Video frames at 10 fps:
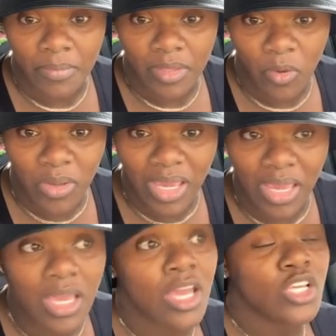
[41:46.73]

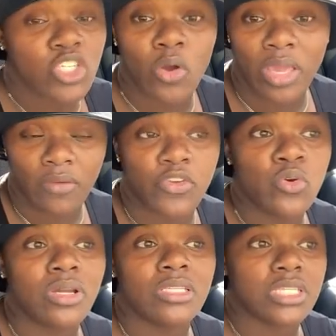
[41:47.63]
Okay, so if
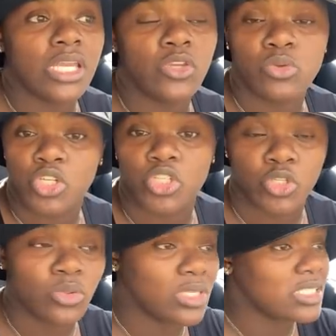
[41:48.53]
you continue to
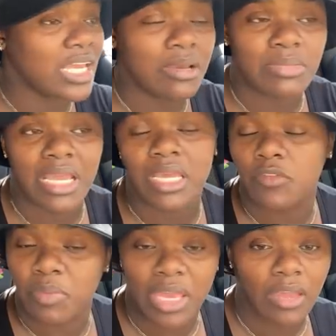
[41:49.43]
do the same
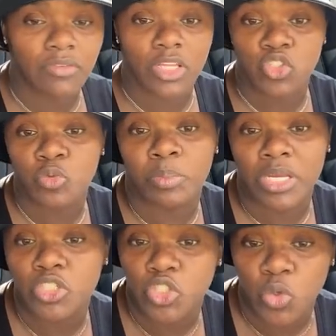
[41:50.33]
negative behavior that you've
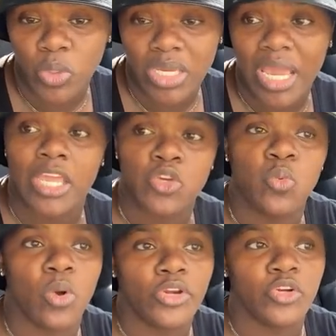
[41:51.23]
been doing and you
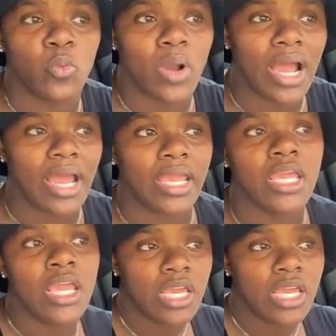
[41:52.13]
wonder why